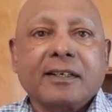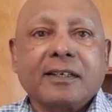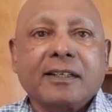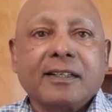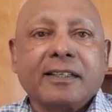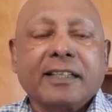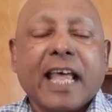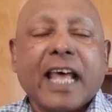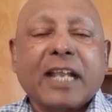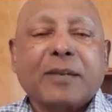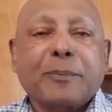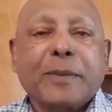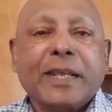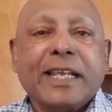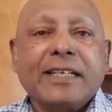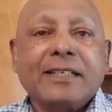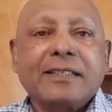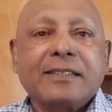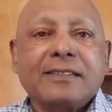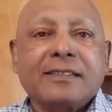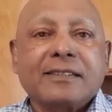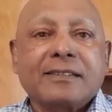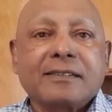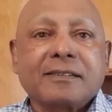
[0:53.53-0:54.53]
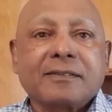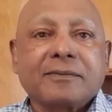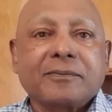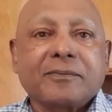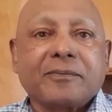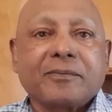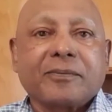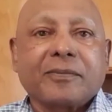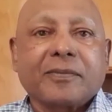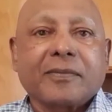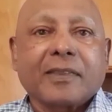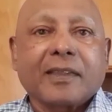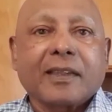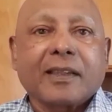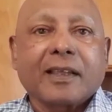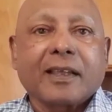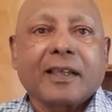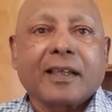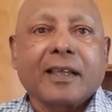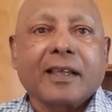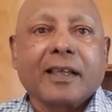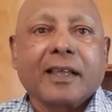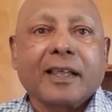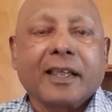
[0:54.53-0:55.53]
That means
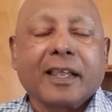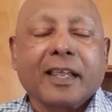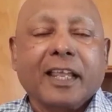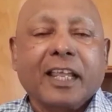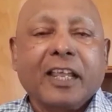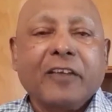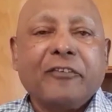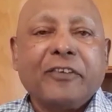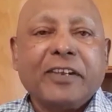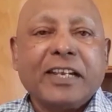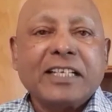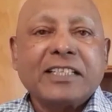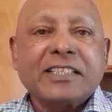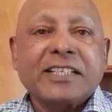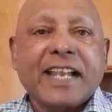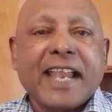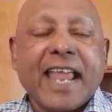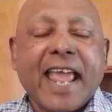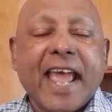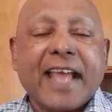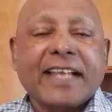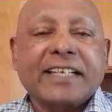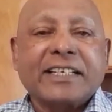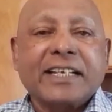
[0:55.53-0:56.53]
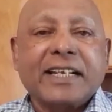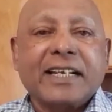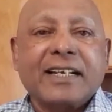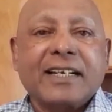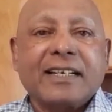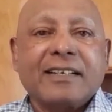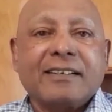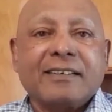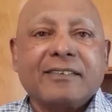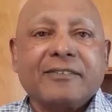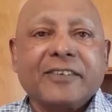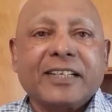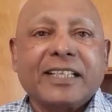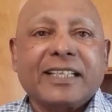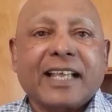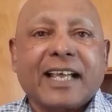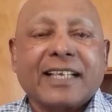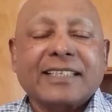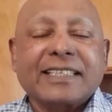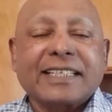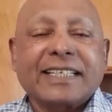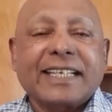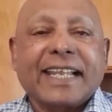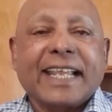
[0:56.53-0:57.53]
if it is reacted with
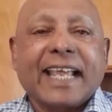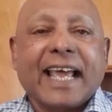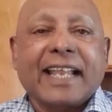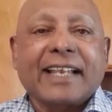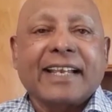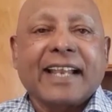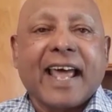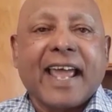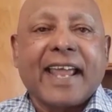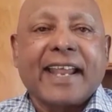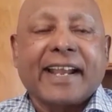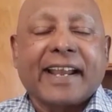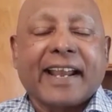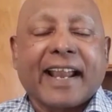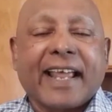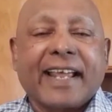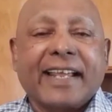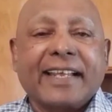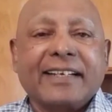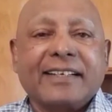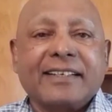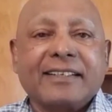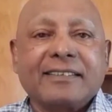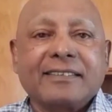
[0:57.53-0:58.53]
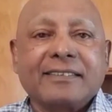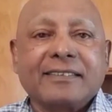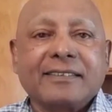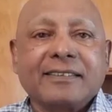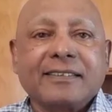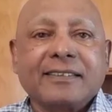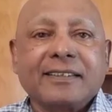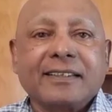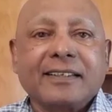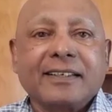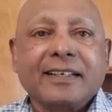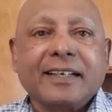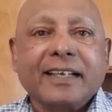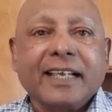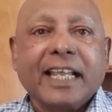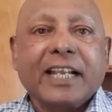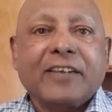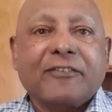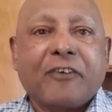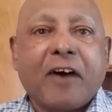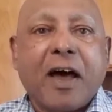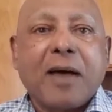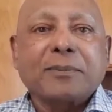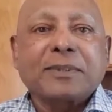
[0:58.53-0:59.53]
acetic anhydride, it
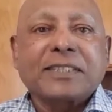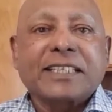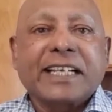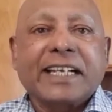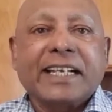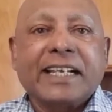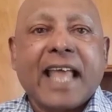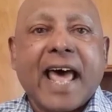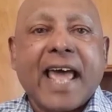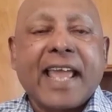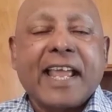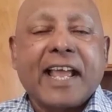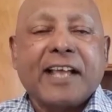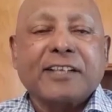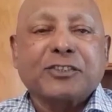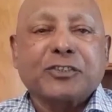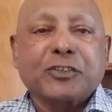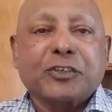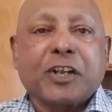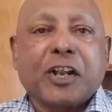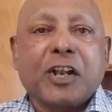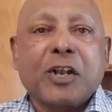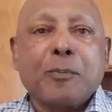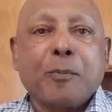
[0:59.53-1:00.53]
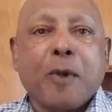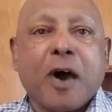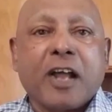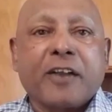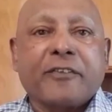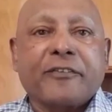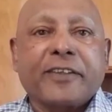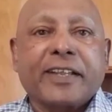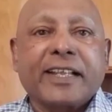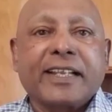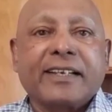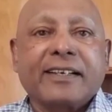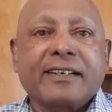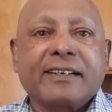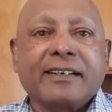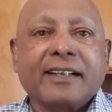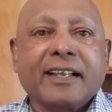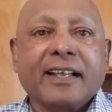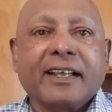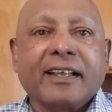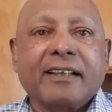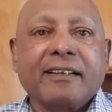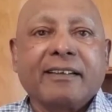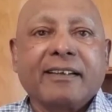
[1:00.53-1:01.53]
forms the diacetyl morphine,
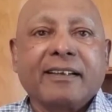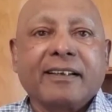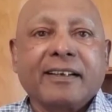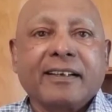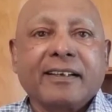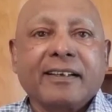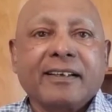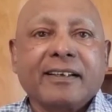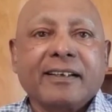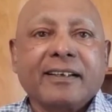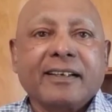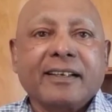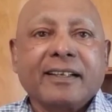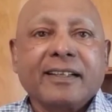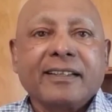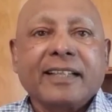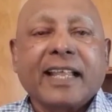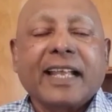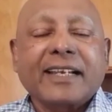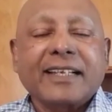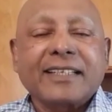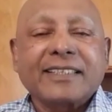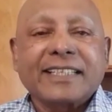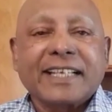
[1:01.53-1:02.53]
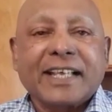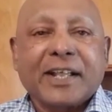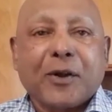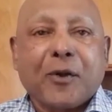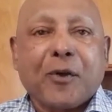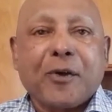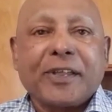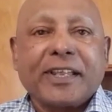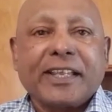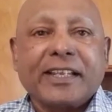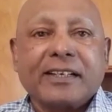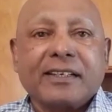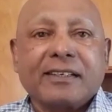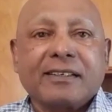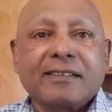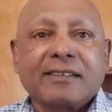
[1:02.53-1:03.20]
that is heroin.